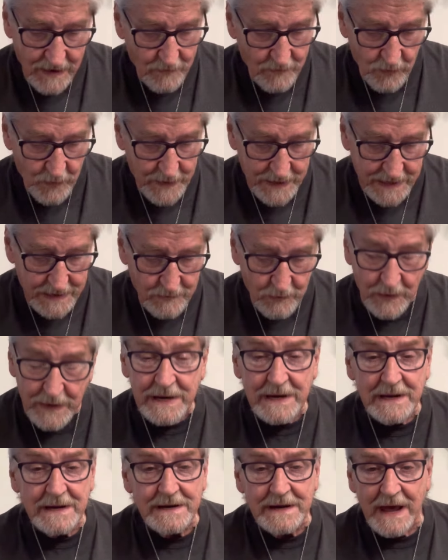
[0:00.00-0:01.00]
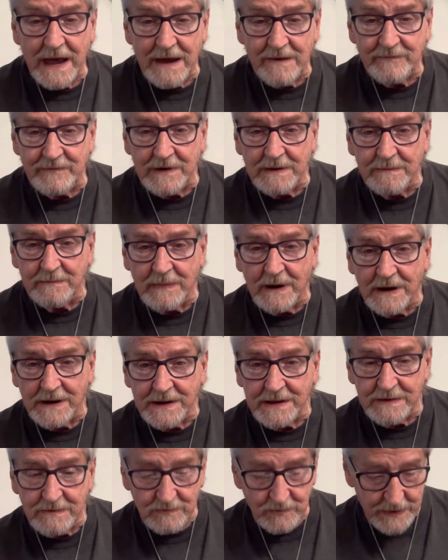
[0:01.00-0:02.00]
we, we didn't have any
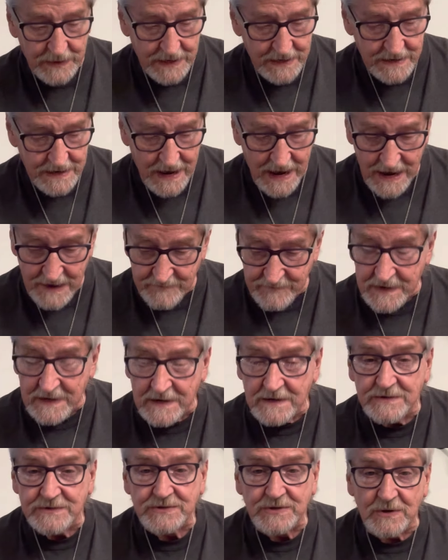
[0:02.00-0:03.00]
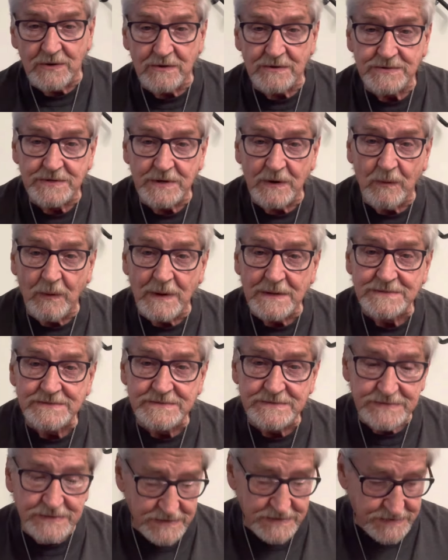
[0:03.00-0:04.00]
money. We didn't have insurance. There
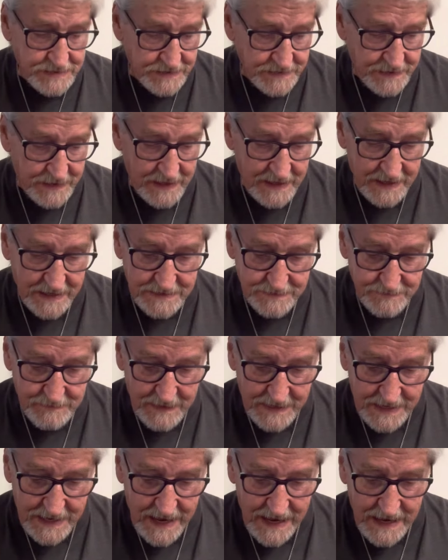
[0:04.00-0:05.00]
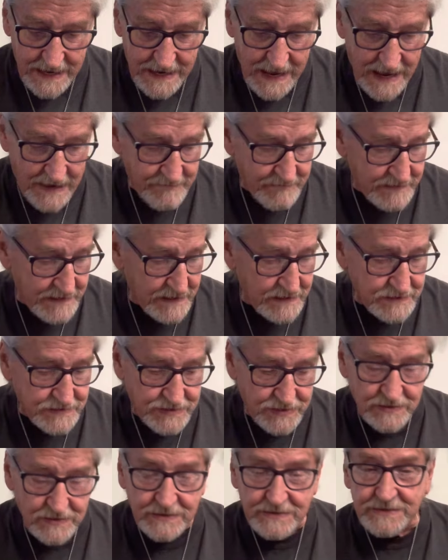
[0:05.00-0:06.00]
wasn't such a thing as my dad having
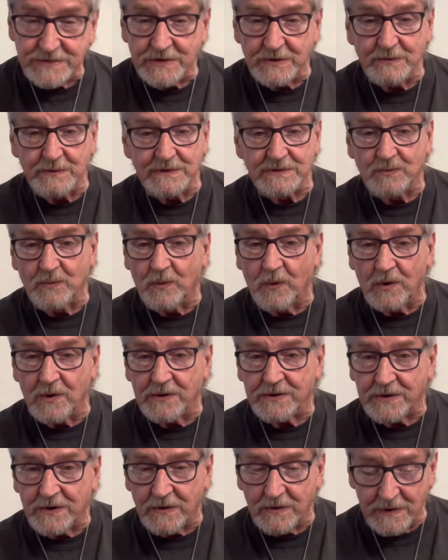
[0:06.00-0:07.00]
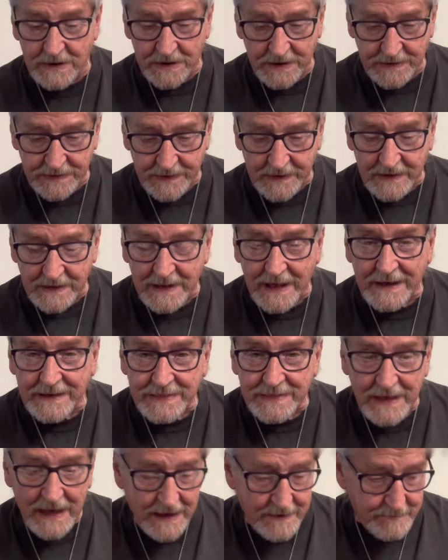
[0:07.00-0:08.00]
insurance through his work or anything
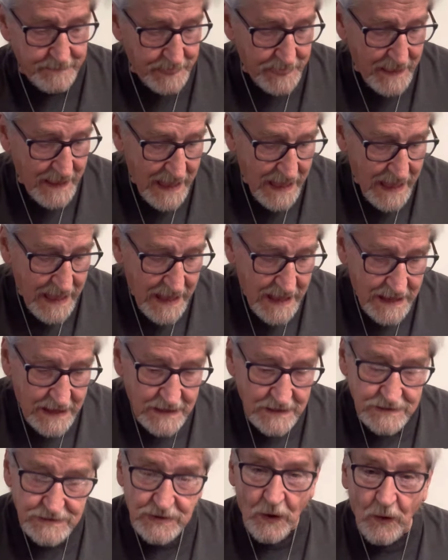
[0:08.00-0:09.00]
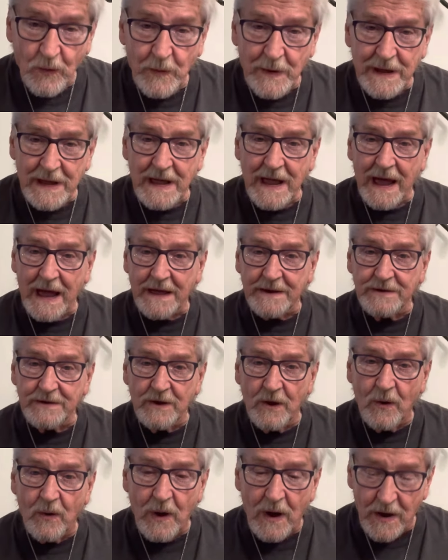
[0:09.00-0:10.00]
like that. So we had
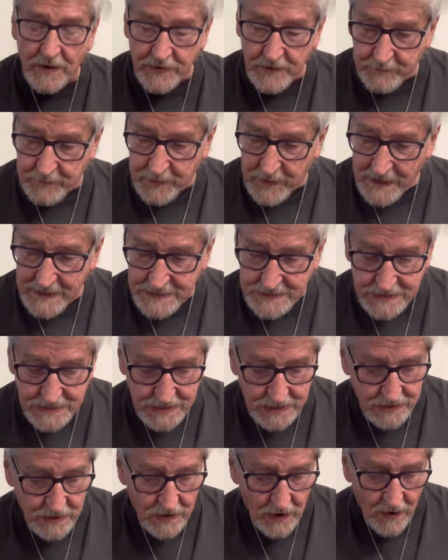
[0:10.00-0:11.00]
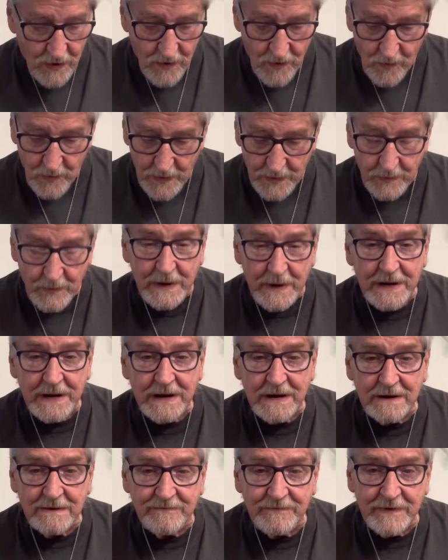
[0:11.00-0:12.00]
no other place to go when we
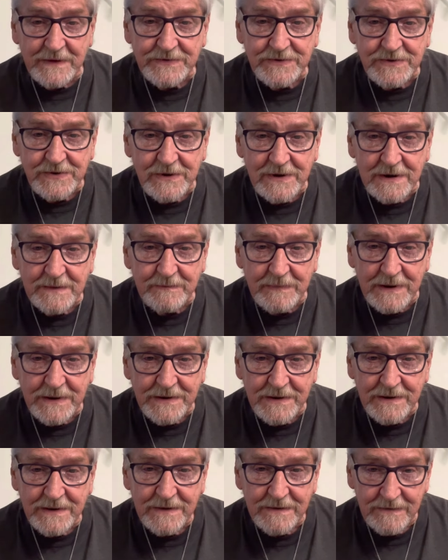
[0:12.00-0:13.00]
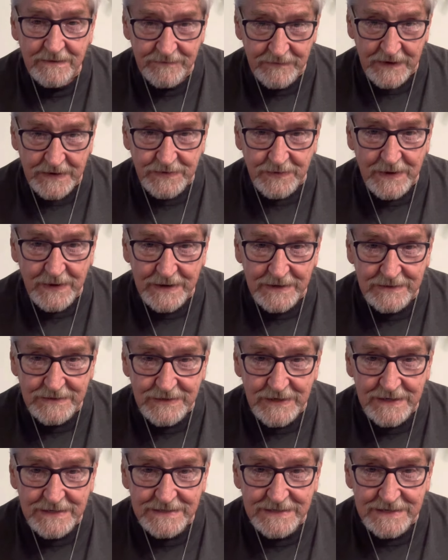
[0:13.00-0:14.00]
needed victory, but victory in
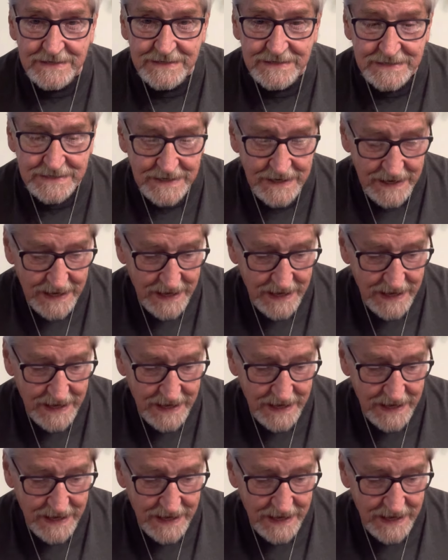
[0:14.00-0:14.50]
Jesus.